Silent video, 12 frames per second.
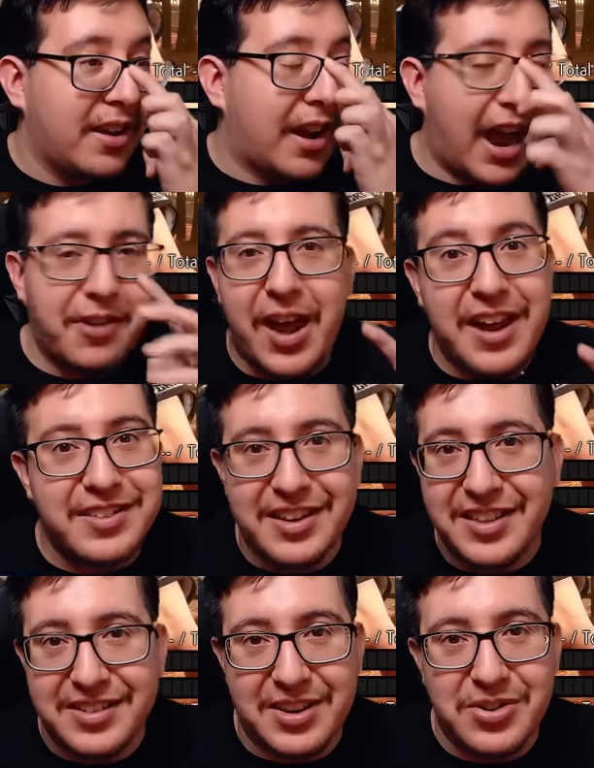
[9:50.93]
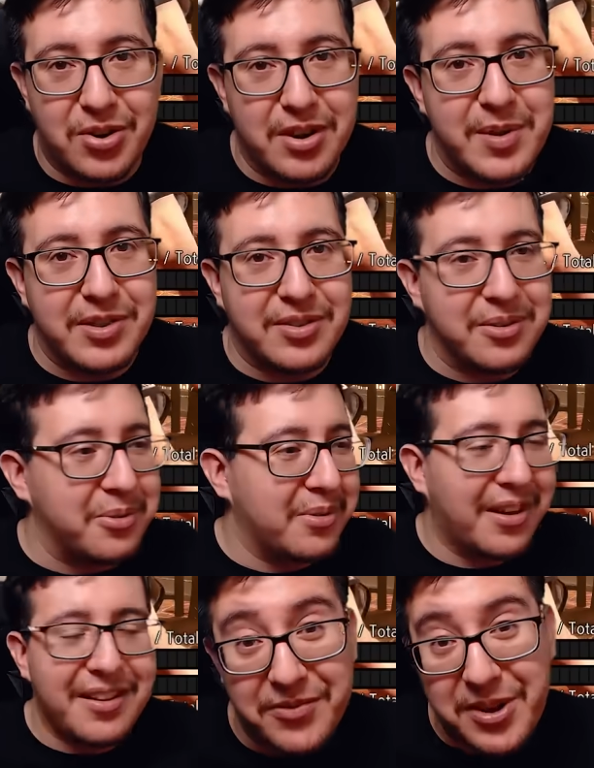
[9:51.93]
I did this in tournament too.
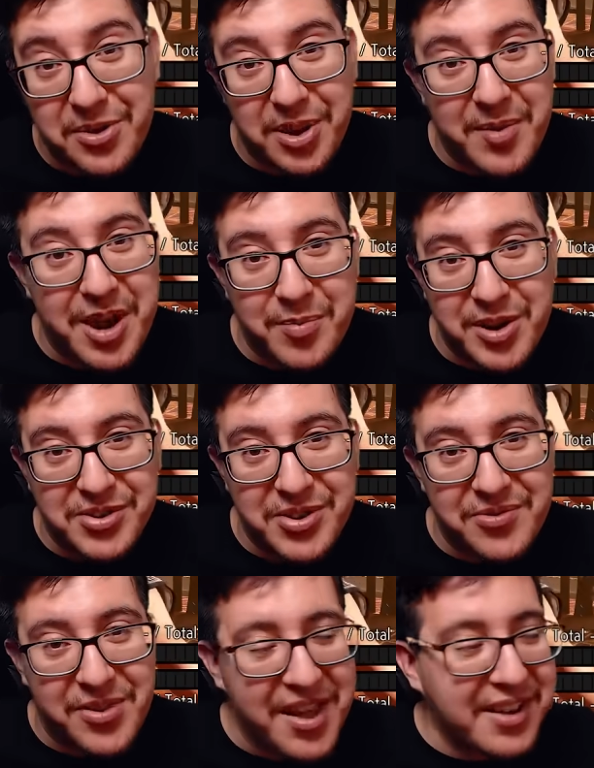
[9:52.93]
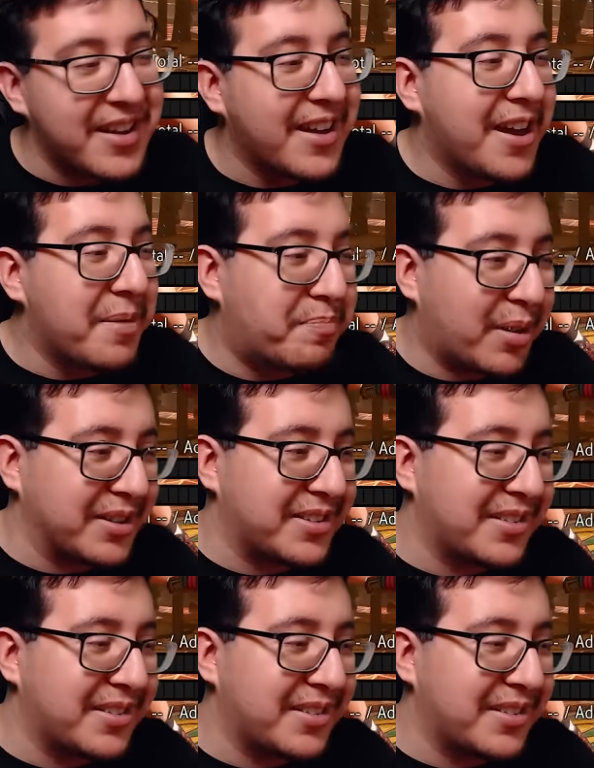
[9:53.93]
Video coming out pretty soon for that. But